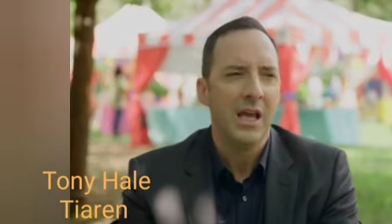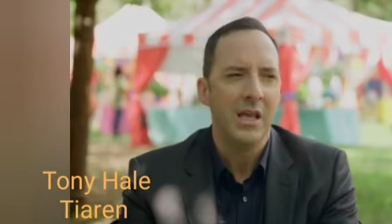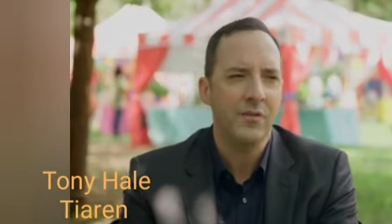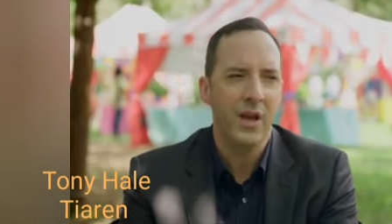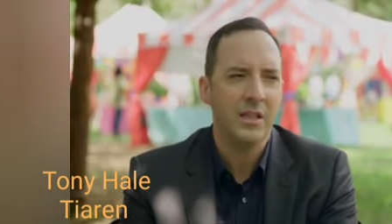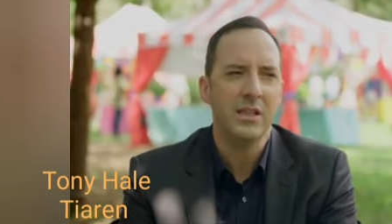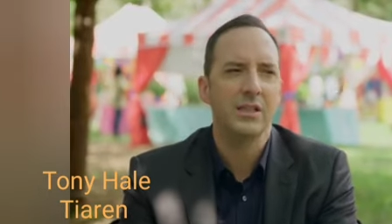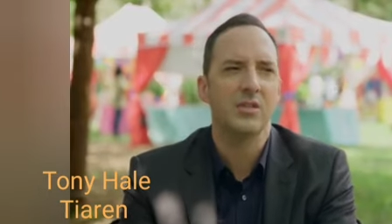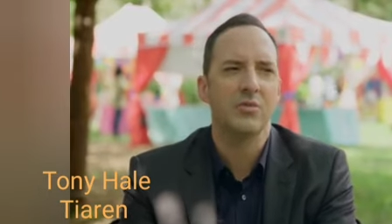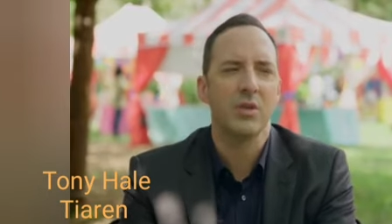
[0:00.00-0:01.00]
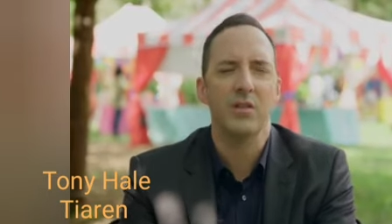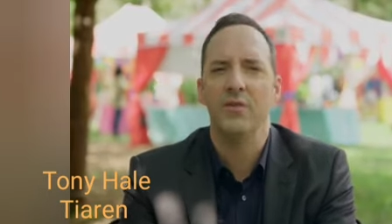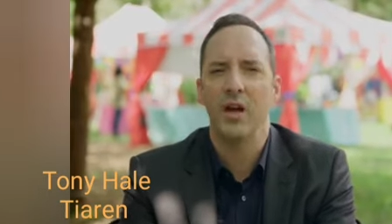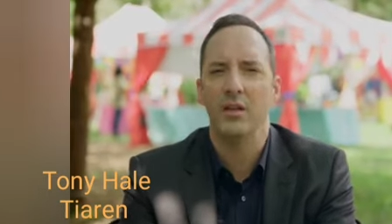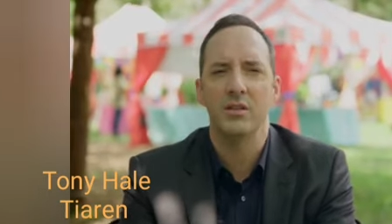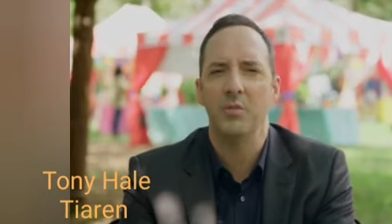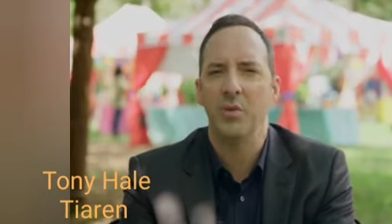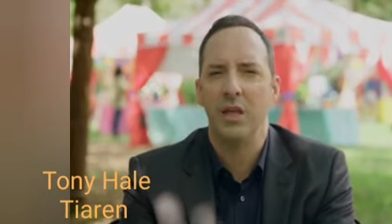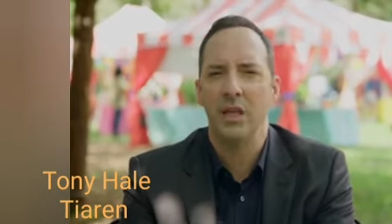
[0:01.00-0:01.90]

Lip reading: And the fact is, it's really fun to play